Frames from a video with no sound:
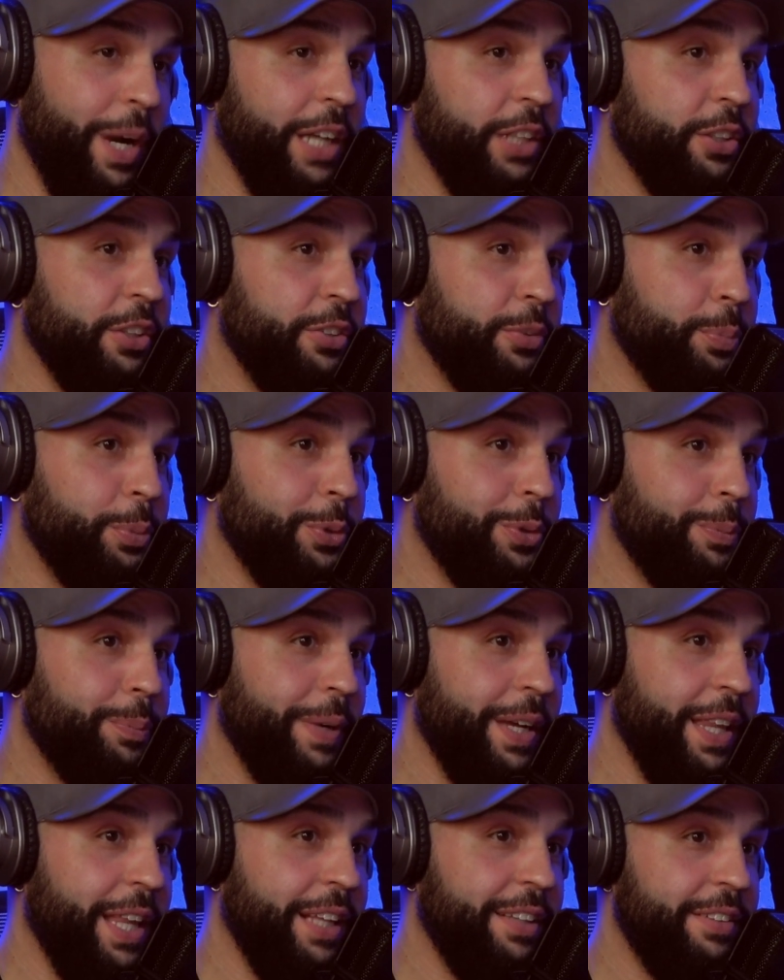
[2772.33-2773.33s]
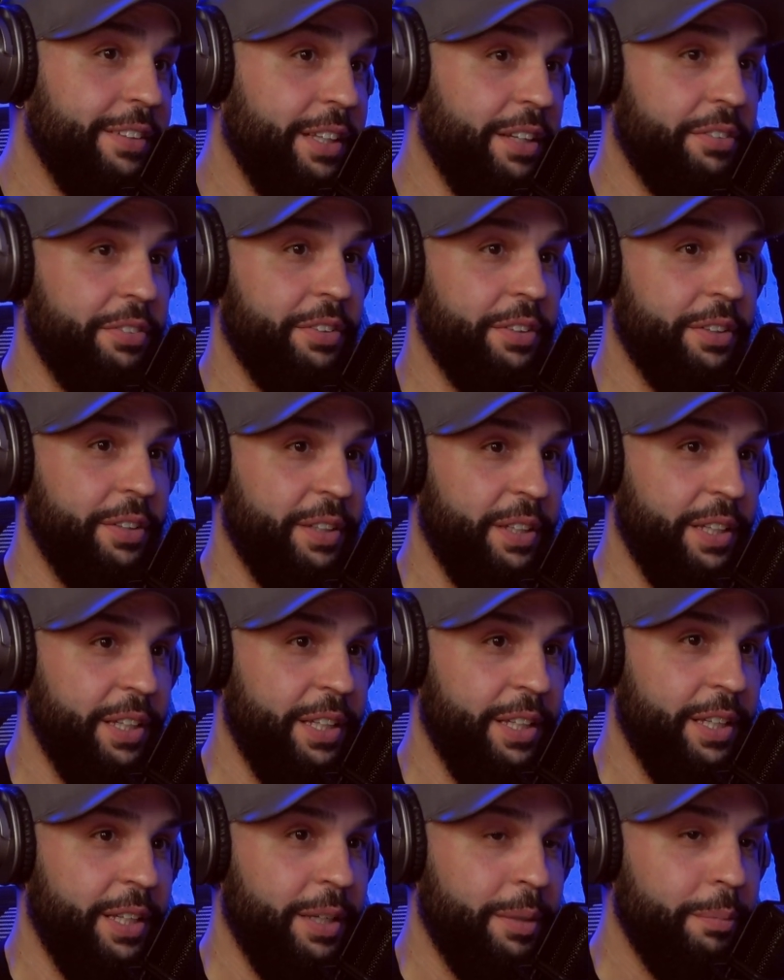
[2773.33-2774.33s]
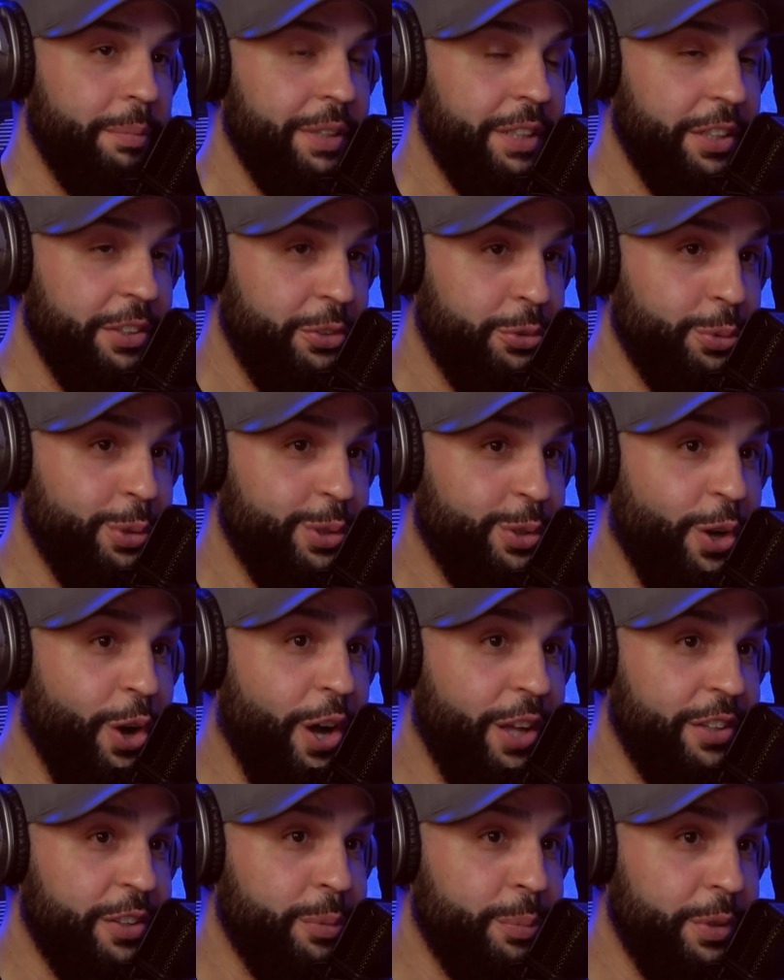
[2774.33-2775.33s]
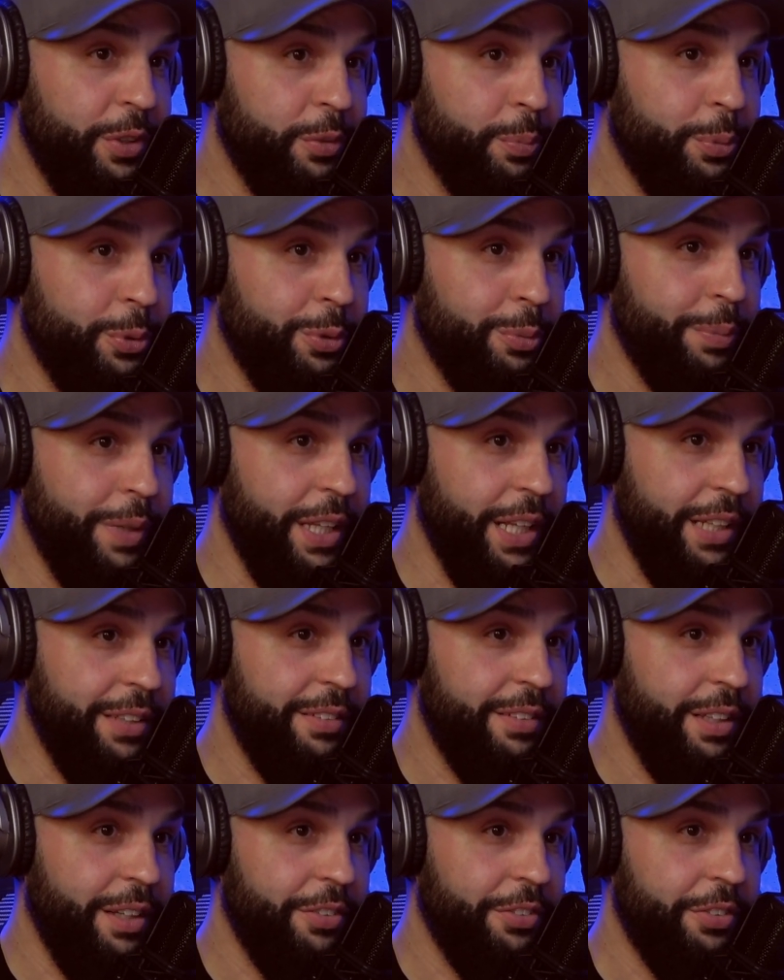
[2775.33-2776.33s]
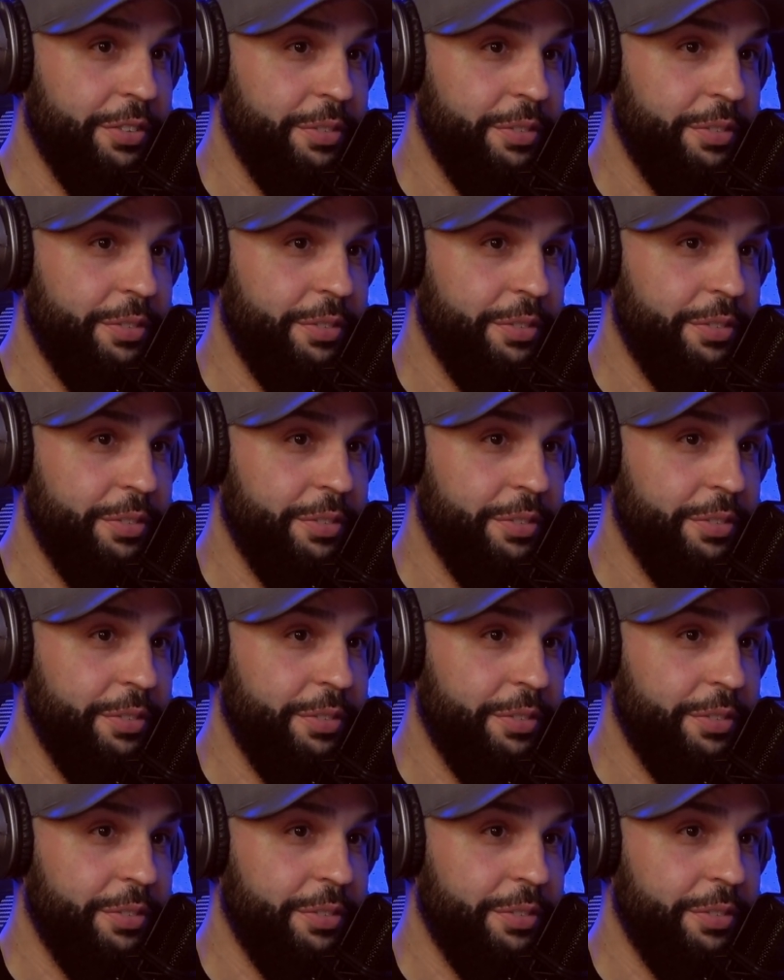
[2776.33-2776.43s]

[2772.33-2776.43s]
Why you're spooked by that stuff? Because you were taught to be spooked by that stuff.